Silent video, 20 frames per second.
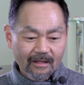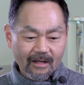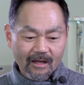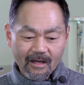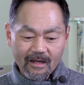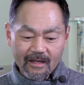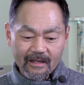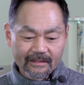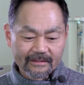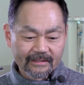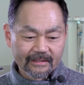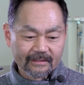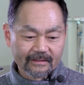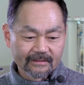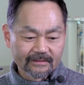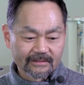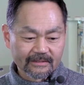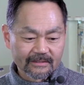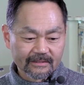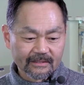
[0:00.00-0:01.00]
No, I
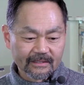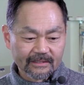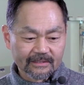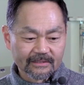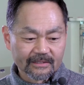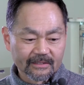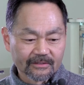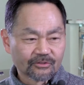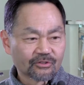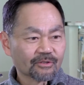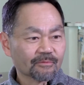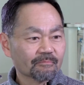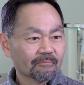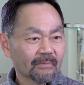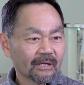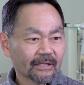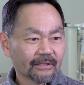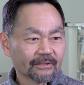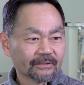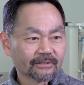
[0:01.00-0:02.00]
think it's a
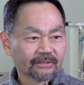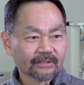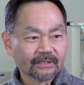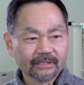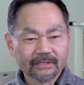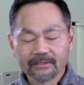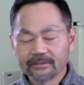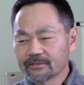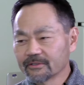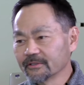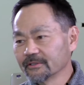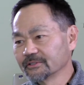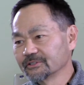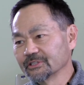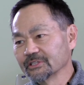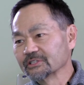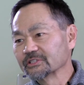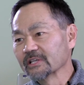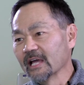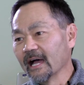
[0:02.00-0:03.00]
tremendously
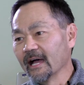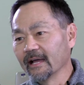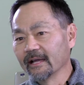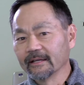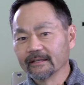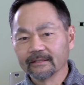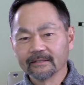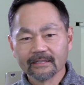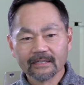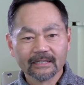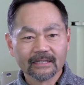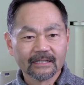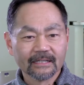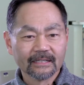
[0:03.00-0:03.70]
encouraging sign,